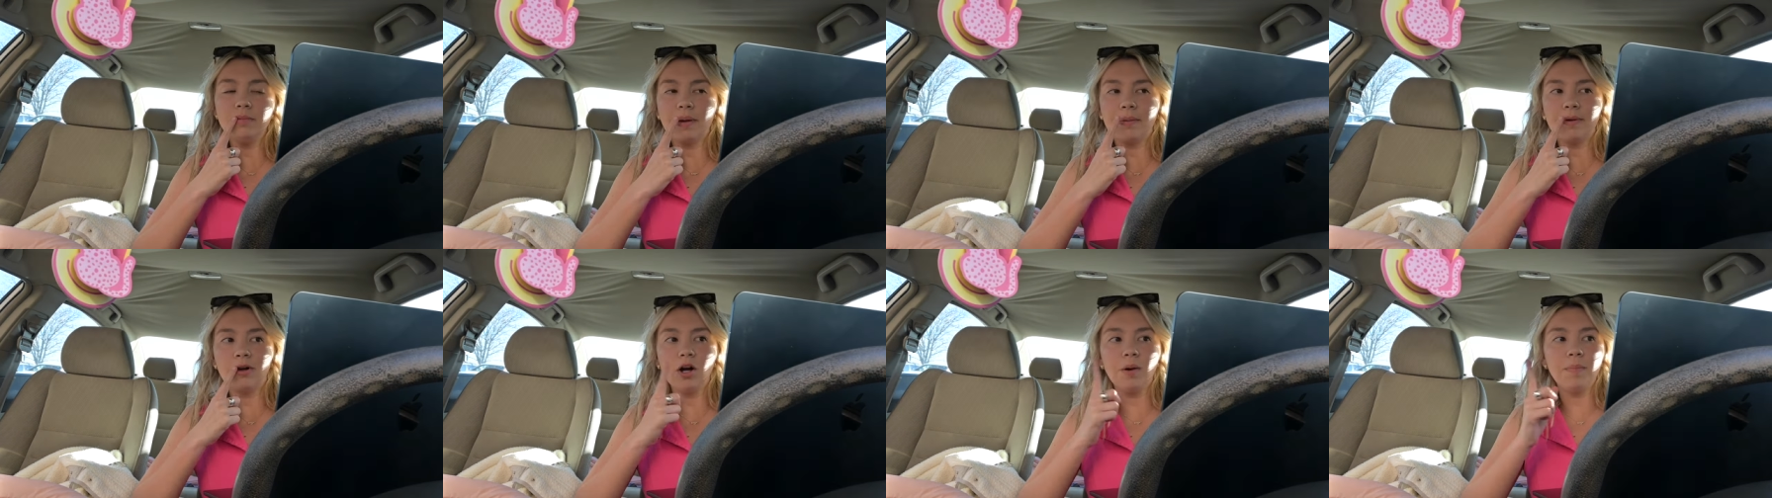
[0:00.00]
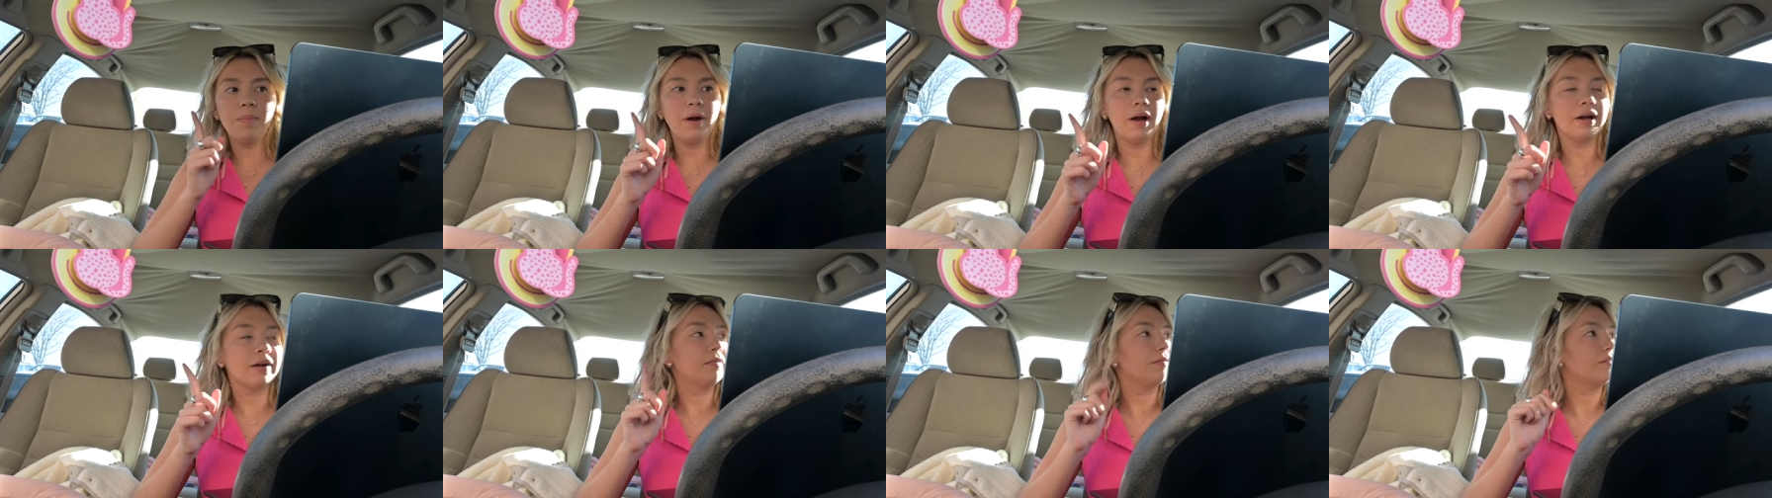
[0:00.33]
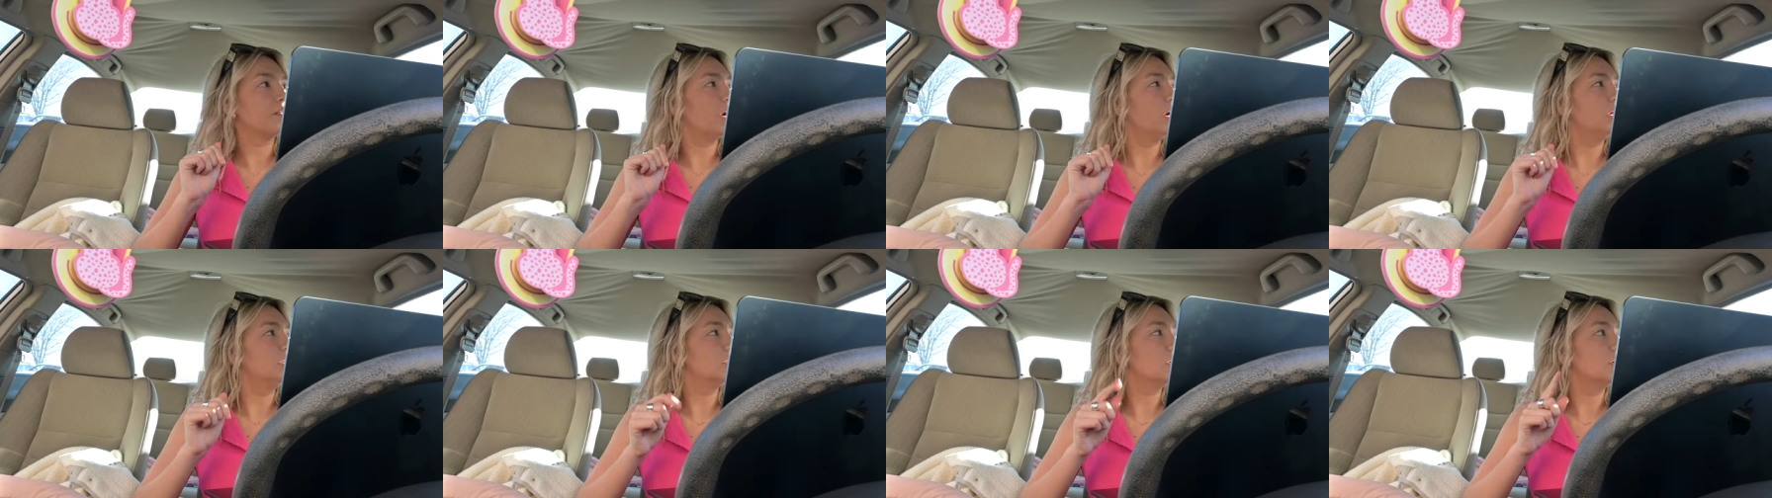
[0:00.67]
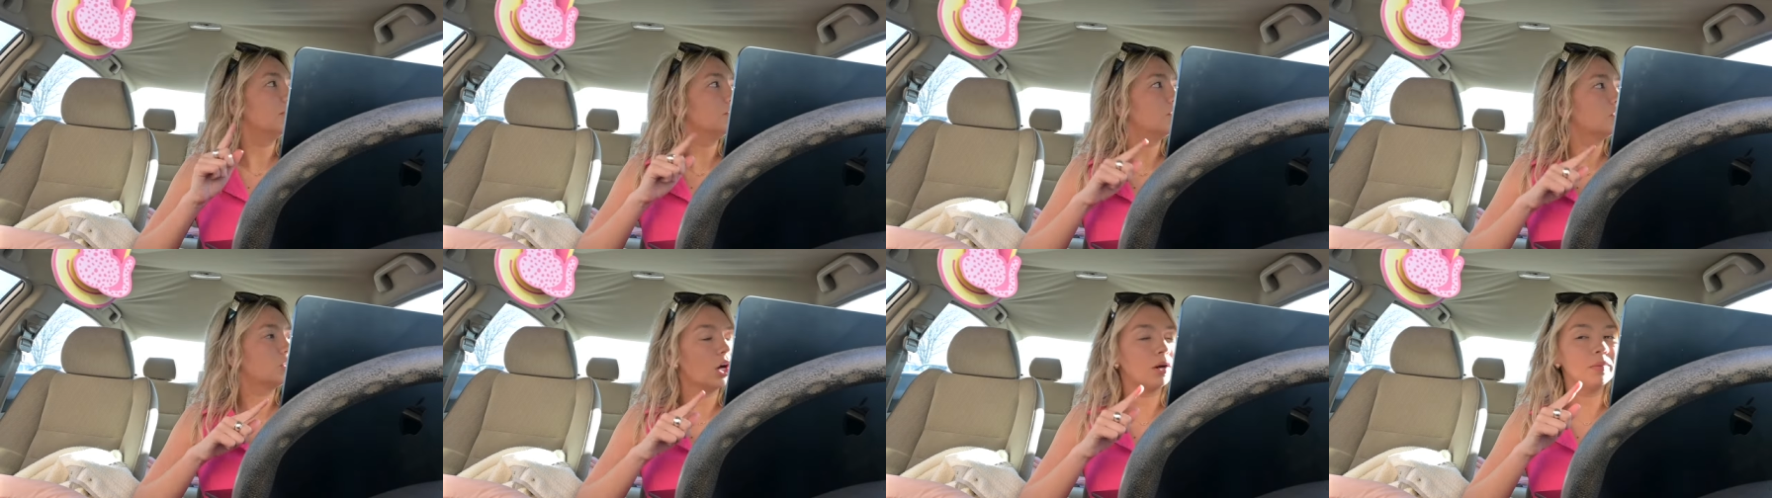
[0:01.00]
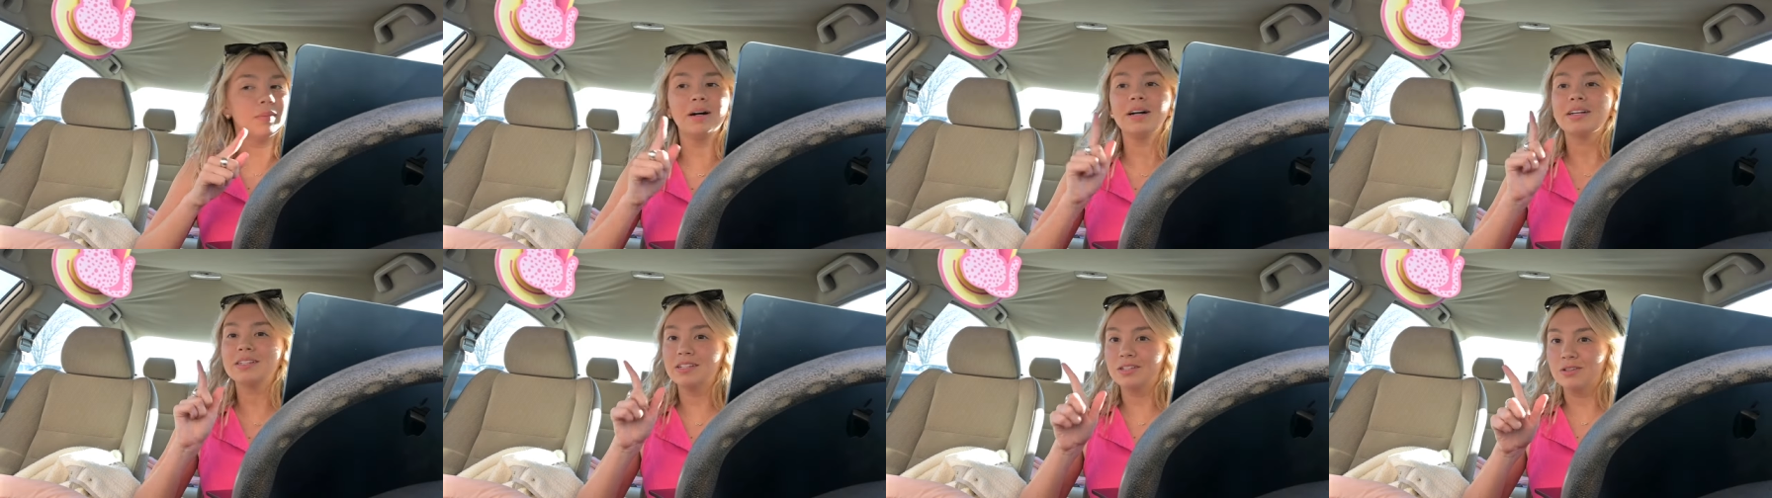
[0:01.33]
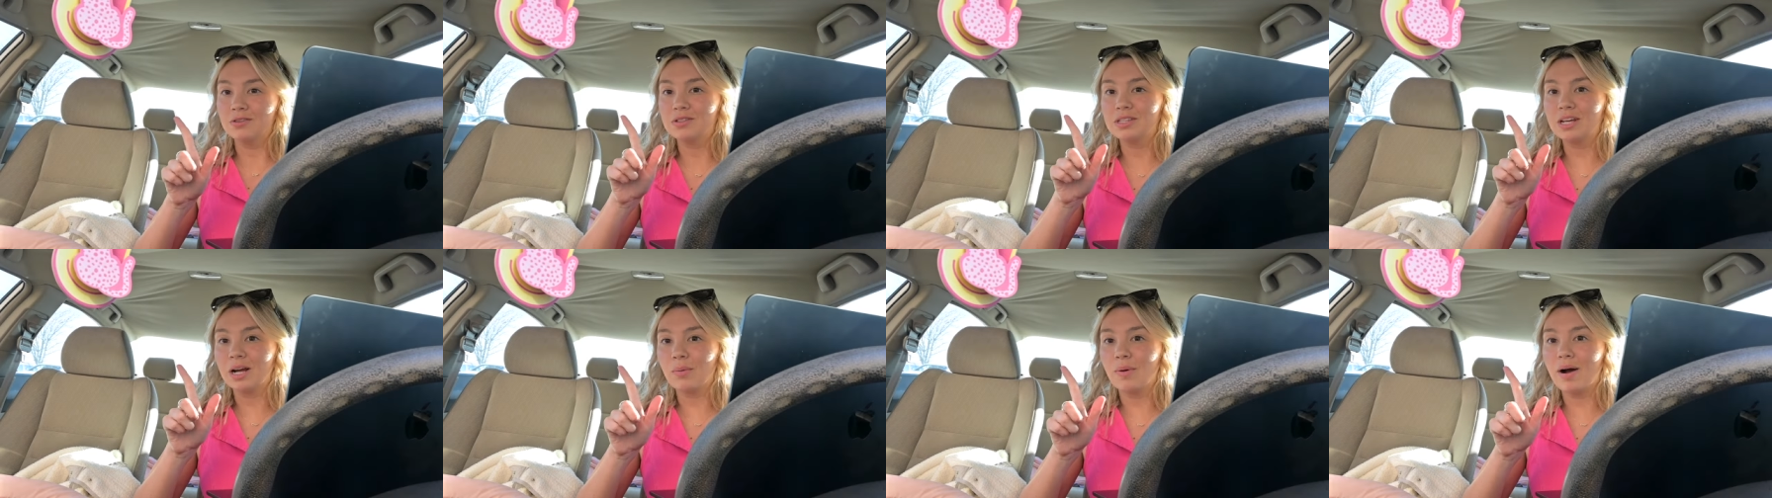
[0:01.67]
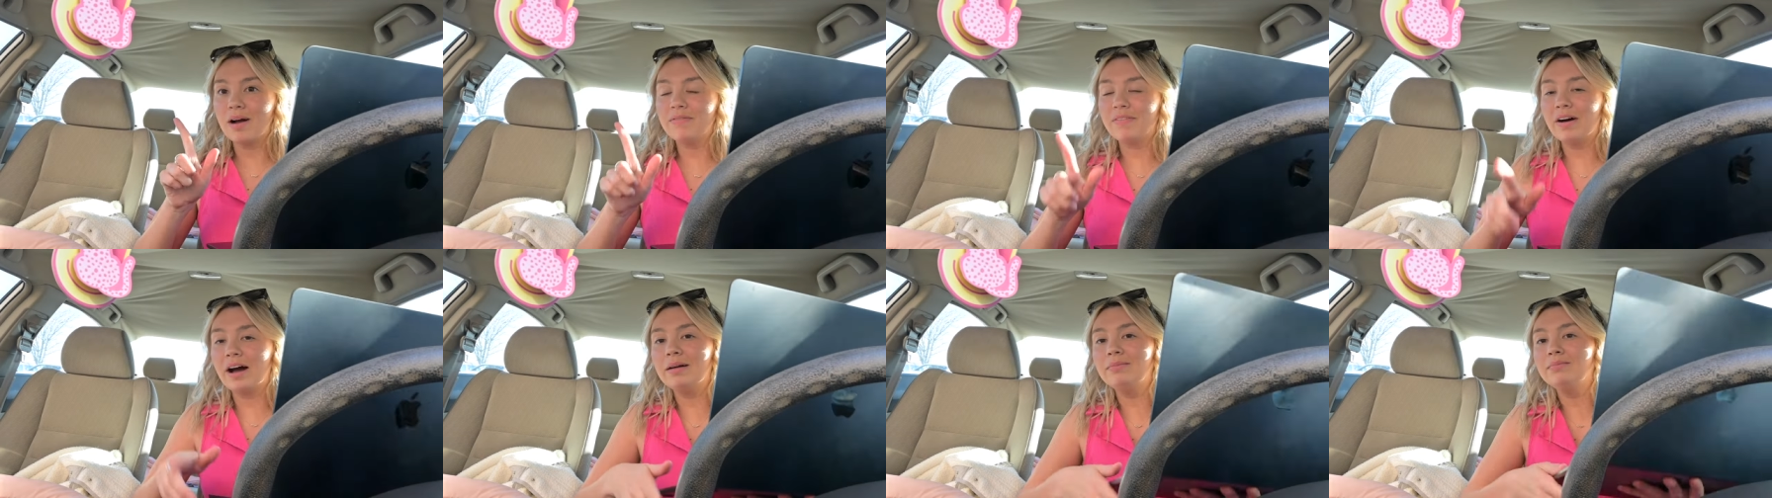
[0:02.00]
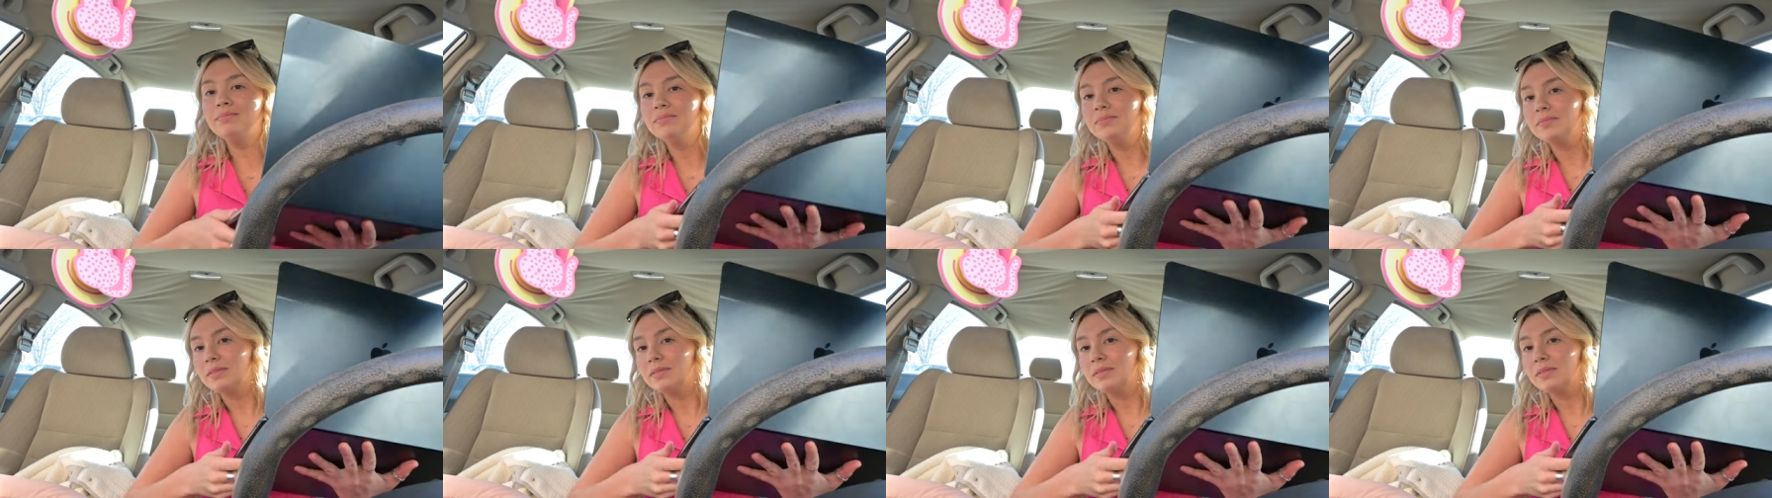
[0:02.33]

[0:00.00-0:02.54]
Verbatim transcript: Maybe I'll go park in front of Starbucks and use their Wi-Fi.